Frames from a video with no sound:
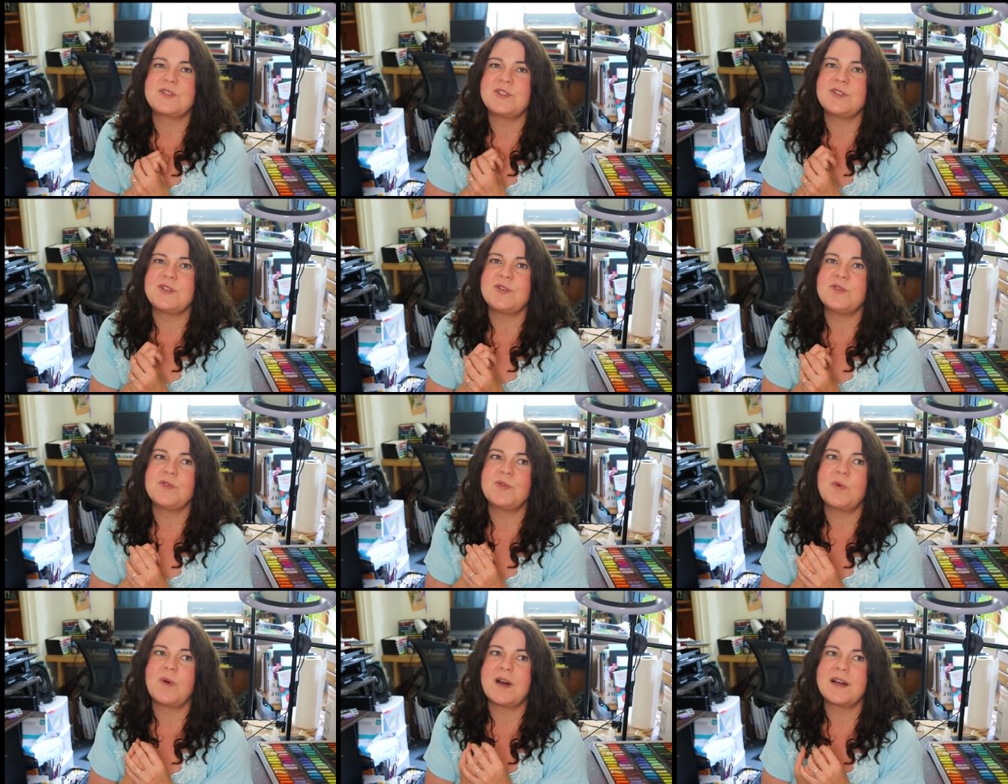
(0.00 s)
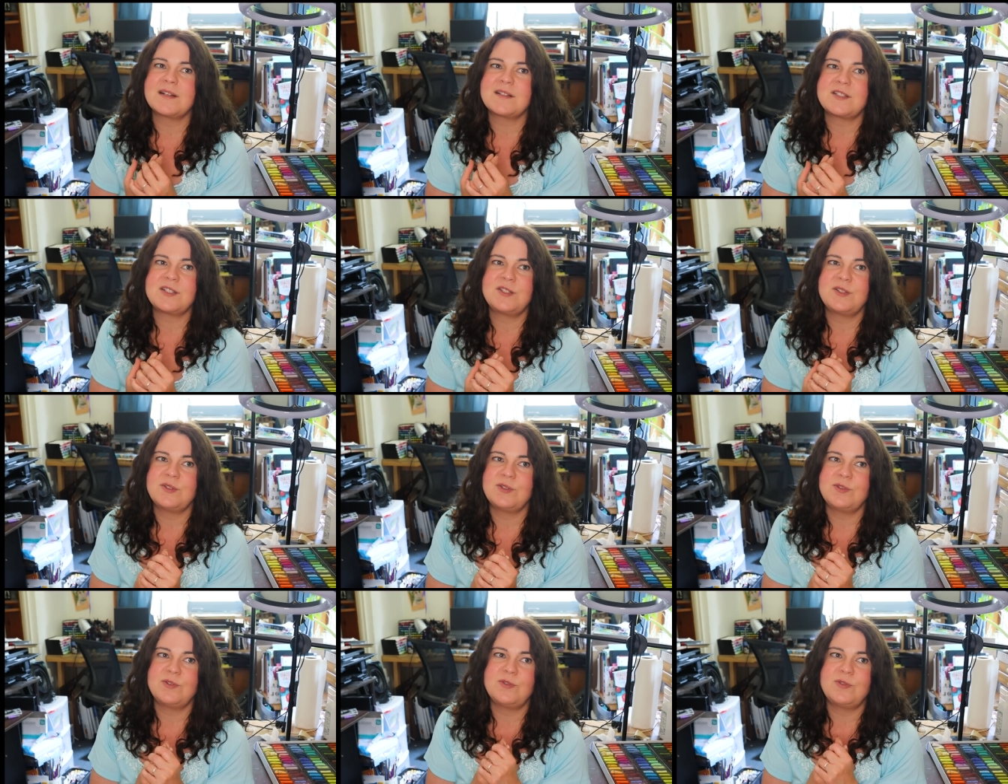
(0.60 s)
Do you want
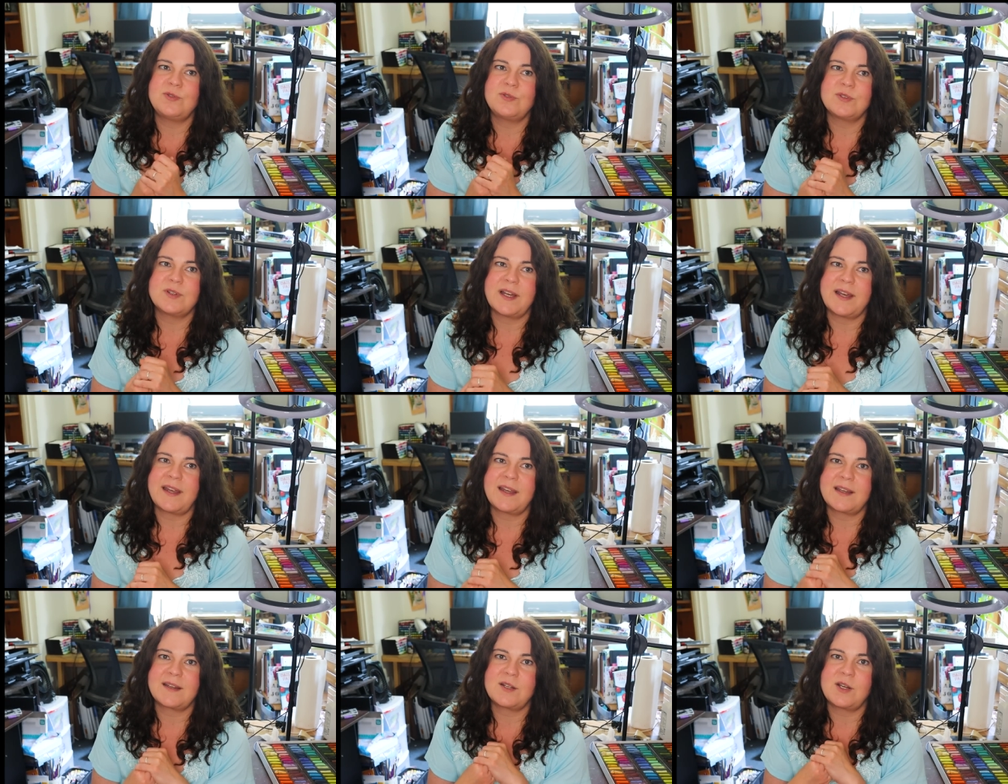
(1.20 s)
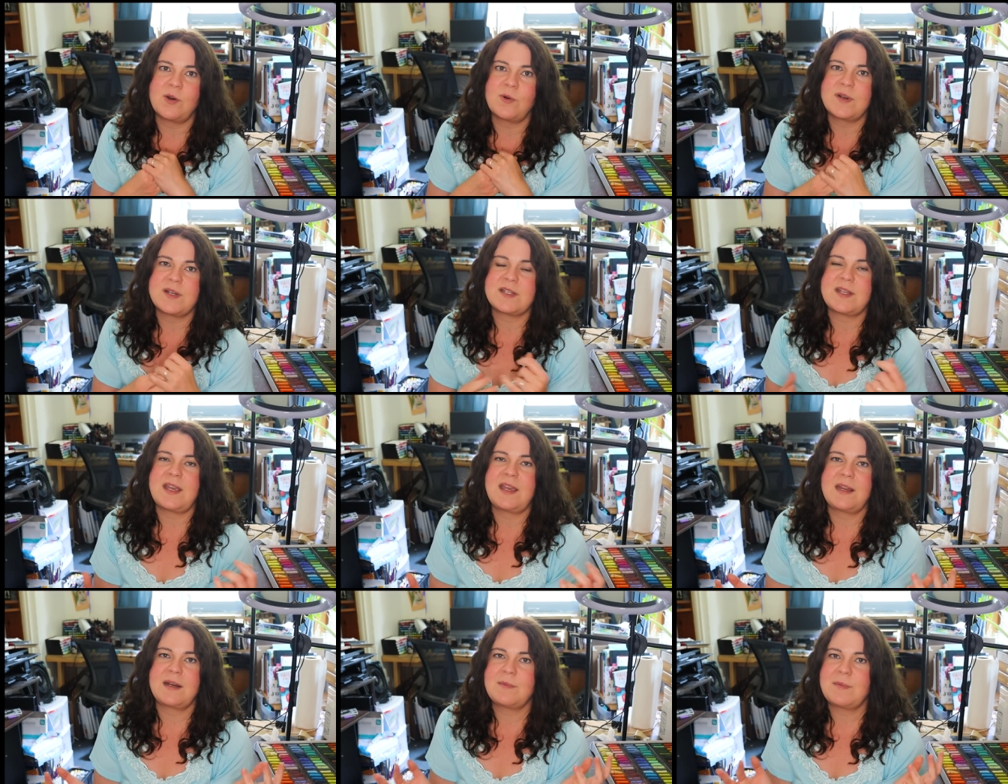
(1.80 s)
to like go
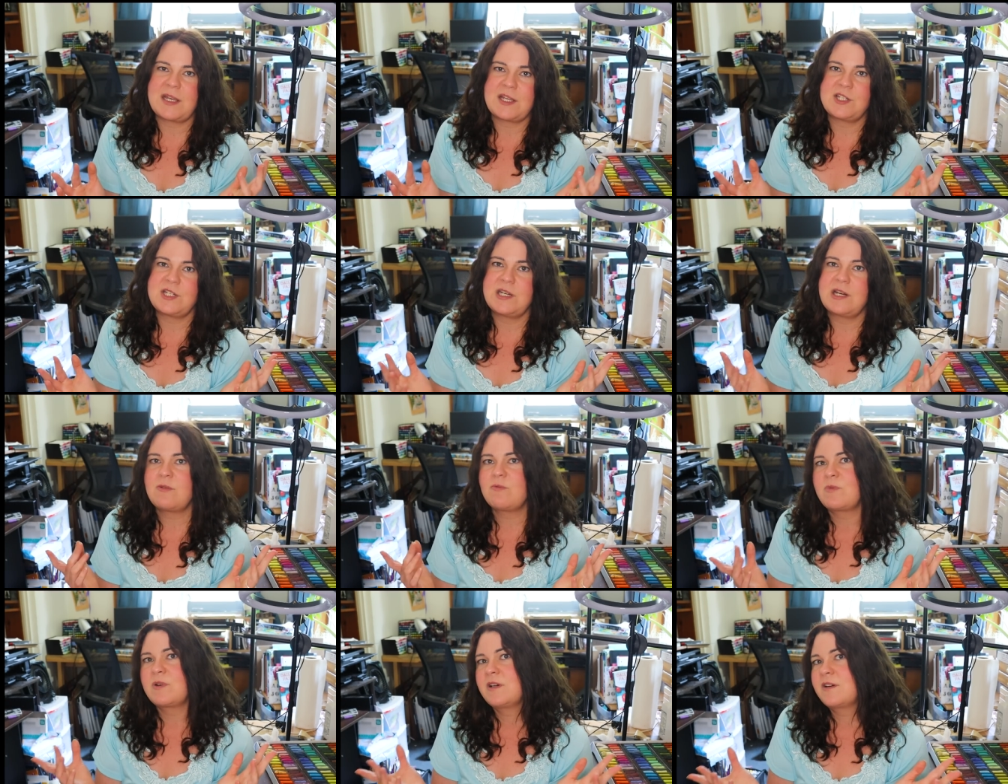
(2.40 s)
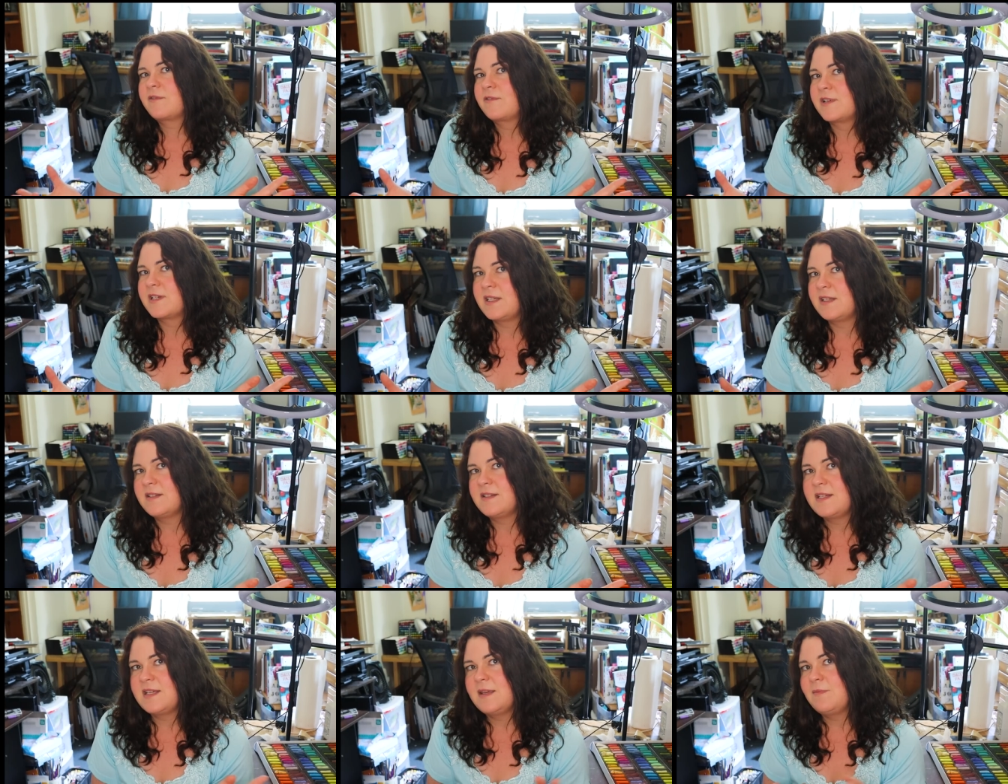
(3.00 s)
into animation and work for
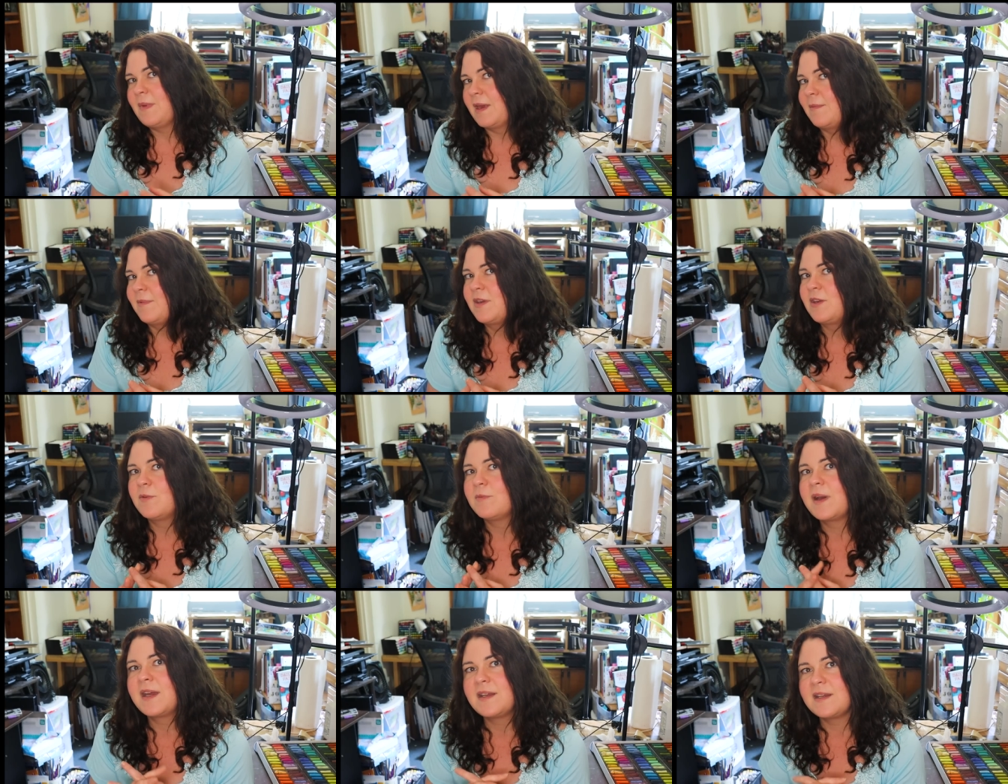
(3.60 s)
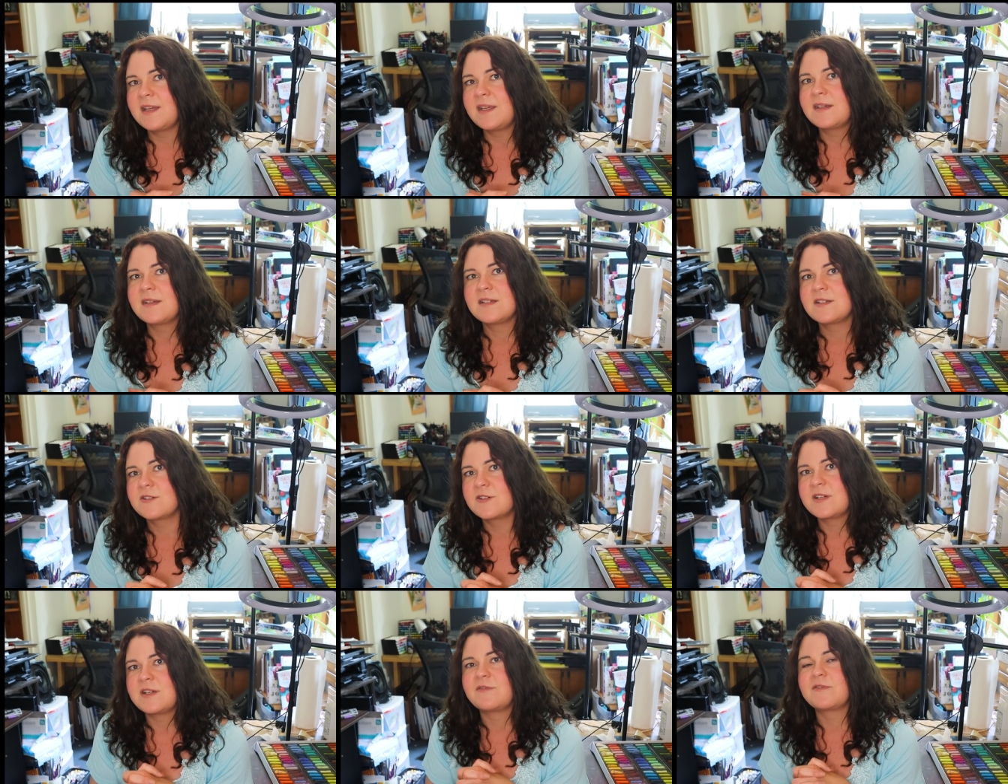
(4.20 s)
Disney? Maybe you might need a
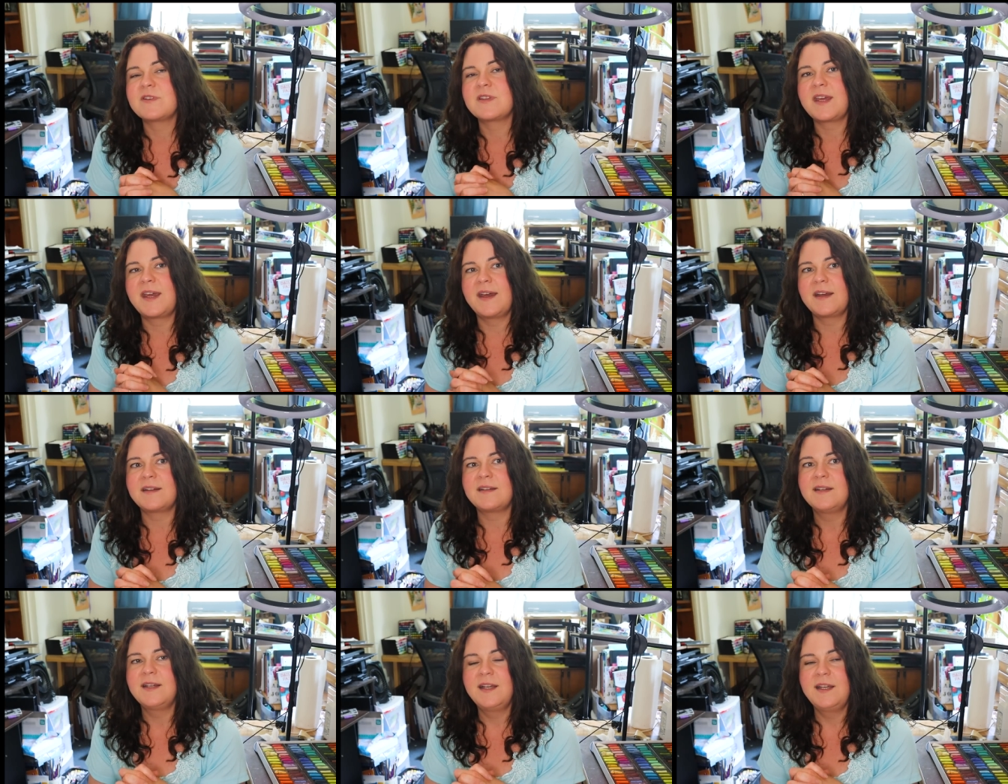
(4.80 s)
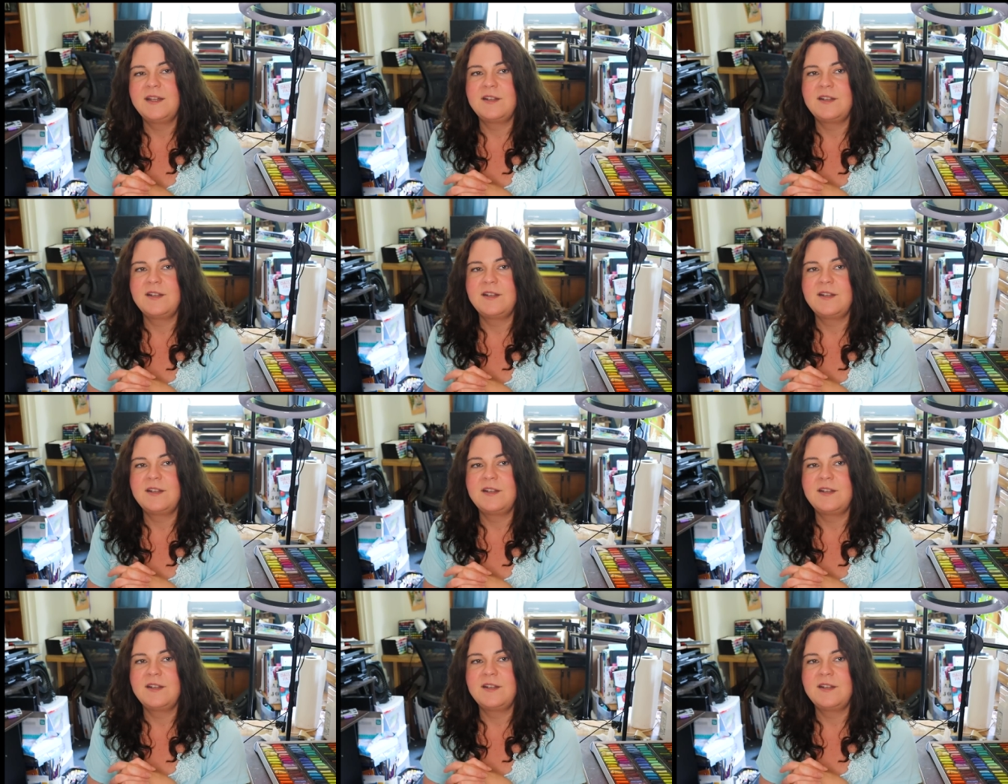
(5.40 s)
degree for that.